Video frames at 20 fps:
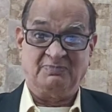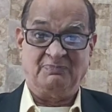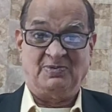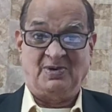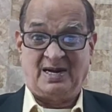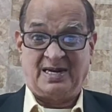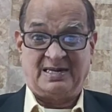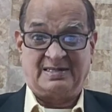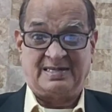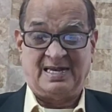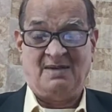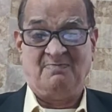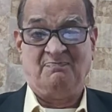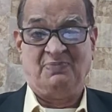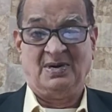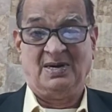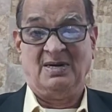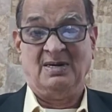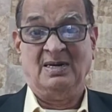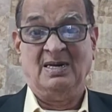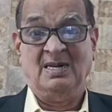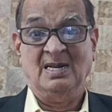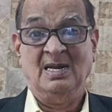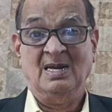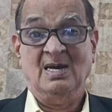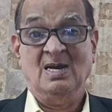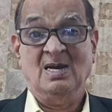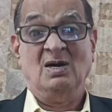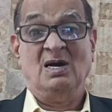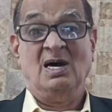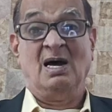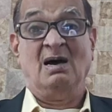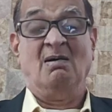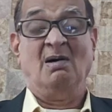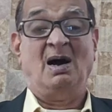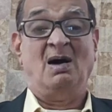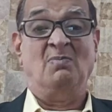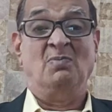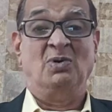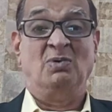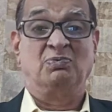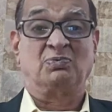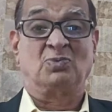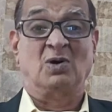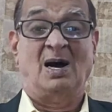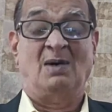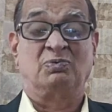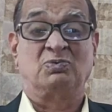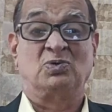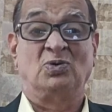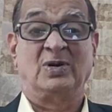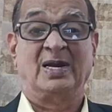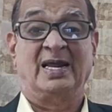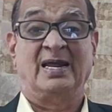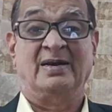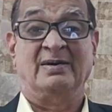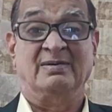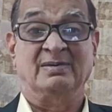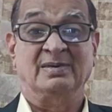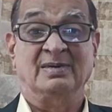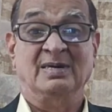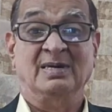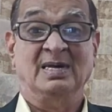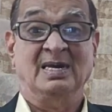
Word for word: For example, uh, Amul uh, Kurian